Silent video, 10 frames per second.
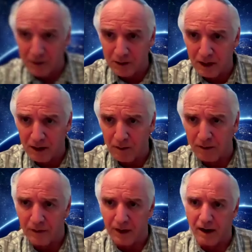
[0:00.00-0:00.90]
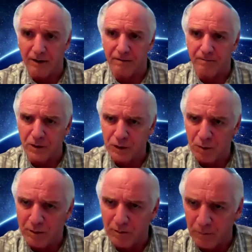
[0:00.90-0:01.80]
to start with the first
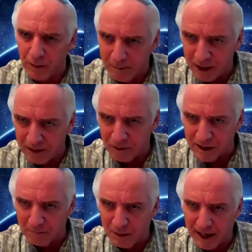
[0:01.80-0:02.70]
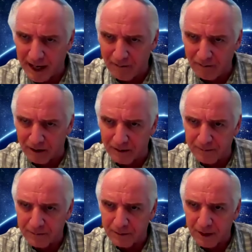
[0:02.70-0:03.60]
one, I believe was by Evelyn.
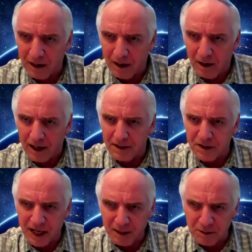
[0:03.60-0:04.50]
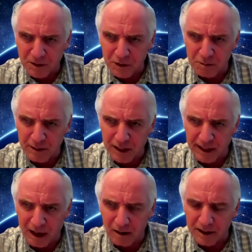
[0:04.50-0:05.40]
Is the exposition being
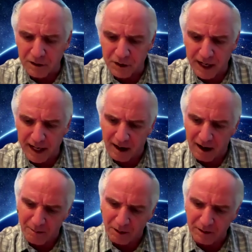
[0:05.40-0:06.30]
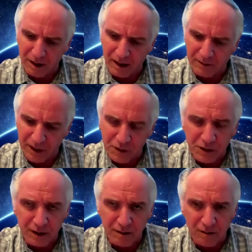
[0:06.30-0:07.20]
held in Shag Harbour
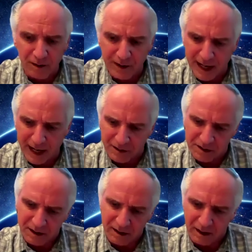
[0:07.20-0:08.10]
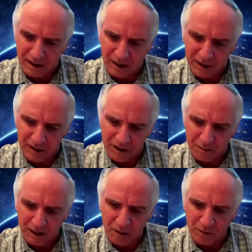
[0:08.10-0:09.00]
this year or next? And I think
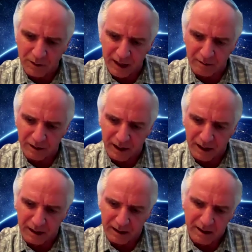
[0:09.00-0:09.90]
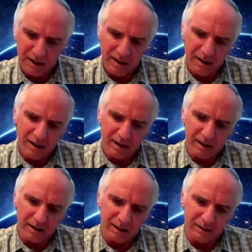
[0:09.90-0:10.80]
somebody wrote down
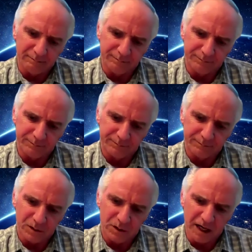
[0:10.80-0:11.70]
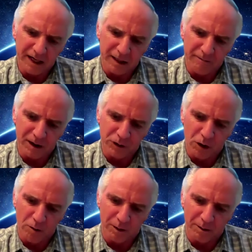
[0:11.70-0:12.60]
2nd of
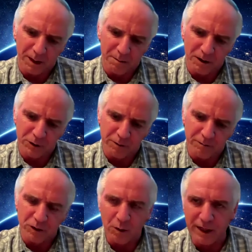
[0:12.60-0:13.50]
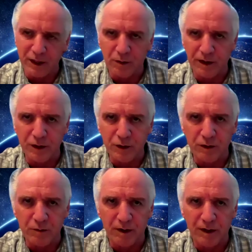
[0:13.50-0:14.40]
October, but I'm not sure if it's 2022 or
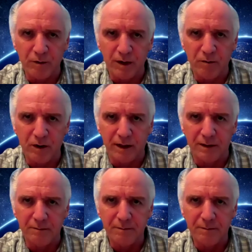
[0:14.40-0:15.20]
2021.